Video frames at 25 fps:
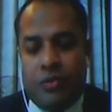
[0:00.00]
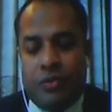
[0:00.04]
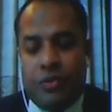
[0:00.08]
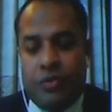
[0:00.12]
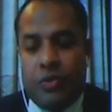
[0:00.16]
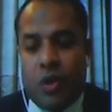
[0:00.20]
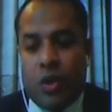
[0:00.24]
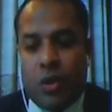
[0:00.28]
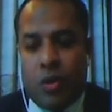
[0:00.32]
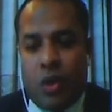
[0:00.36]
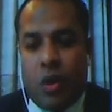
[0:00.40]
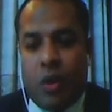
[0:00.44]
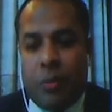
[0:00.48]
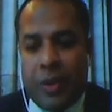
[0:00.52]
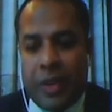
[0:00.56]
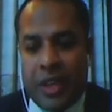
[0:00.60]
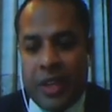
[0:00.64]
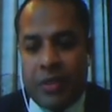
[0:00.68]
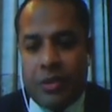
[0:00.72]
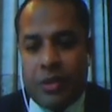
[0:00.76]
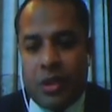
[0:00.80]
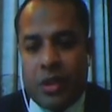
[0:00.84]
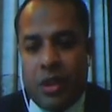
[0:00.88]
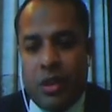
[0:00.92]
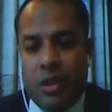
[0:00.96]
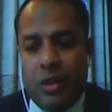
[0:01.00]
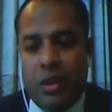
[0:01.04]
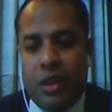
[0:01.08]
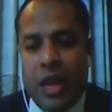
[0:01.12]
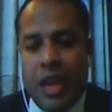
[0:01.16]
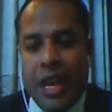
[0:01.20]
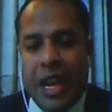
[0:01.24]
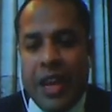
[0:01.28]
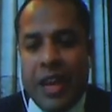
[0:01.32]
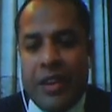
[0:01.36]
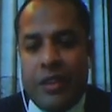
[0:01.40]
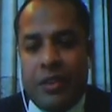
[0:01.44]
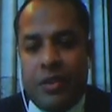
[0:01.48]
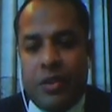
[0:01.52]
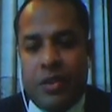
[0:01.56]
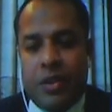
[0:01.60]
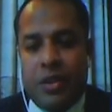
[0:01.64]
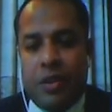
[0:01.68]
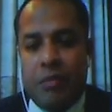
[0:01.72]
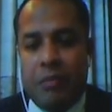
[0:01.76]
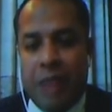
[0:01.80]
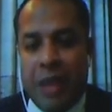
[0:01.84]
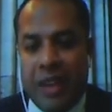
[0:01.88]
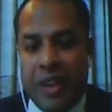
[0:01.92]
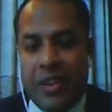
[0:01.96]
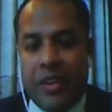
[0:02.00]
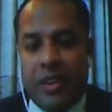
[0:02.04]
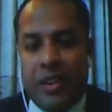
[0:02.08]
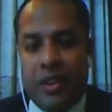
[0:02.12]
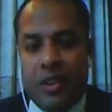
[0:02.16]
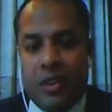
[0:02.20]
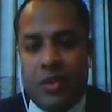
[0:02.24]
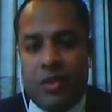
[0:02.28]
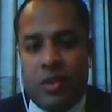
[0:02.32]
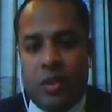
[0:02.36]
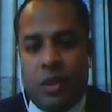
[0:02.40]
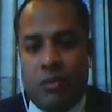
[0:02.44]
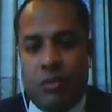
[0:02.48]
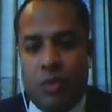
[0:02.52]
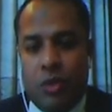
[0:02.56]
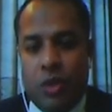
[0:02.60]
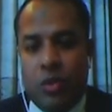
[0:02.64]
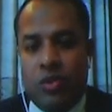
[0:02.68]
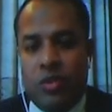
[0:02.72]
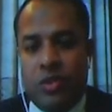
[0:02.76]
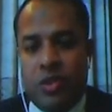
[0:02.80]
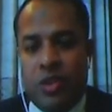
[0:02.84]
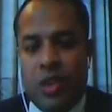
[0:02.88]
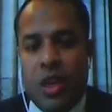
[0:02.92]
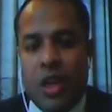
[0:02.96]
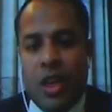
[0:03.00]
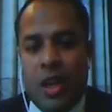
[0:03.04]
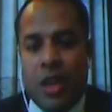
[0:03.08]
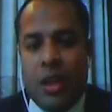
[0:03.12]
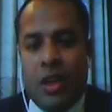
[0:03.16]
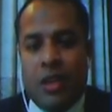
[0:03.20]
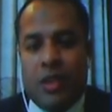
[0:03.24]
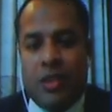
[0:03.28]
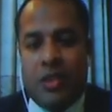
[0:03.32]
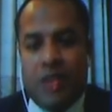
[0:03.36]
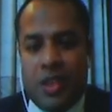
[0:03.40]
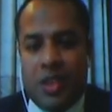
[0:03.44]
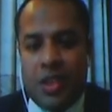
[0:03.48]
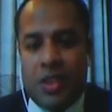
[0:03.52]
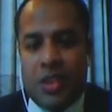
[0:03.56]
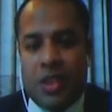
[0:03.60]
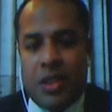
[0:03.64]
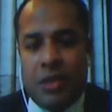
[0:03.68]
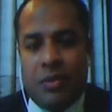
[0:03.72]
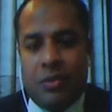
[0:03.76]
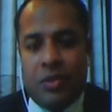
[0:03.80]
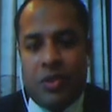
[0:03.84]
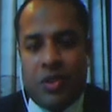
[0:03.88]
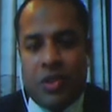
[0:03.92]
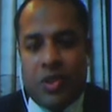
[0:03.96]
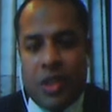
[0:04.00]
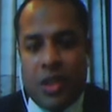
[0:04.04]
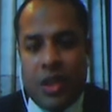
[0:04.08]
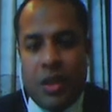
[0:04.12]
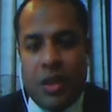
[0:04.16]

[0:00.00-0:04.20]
for operation and maintenance of those systems.